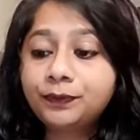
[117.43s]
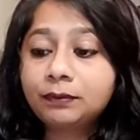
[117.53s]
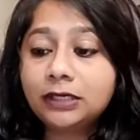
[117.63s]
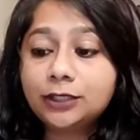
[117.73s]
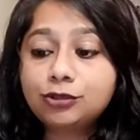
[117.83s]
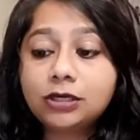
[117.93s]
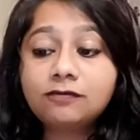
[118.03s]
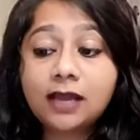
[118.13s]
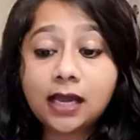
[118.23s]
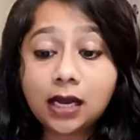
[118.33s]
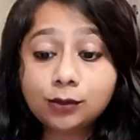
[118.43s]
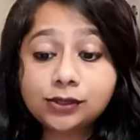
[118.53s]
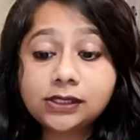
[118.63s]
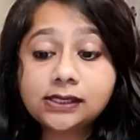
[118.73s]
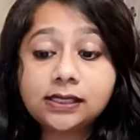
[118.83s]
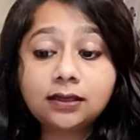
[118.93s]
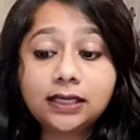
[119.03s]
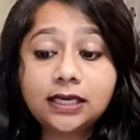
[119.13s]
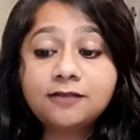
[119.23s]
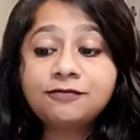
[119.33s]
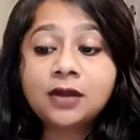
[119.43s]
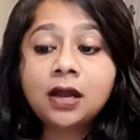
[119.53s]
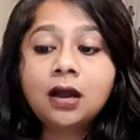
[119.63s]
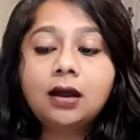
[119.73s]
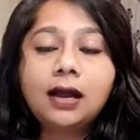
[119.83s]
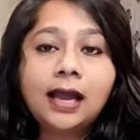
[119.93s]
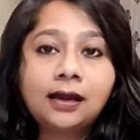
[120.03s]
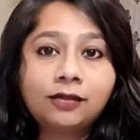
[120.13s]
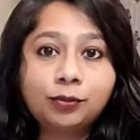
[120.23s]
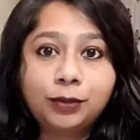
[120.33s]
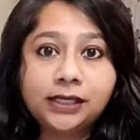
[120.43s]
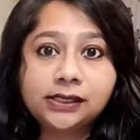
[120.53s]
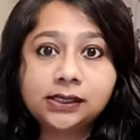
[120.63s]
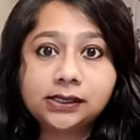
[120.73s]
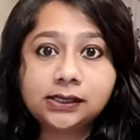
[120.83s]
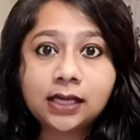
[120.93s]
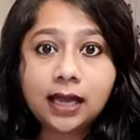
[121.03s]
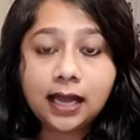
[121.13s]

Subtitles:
military warehouses near Kyiv, and other places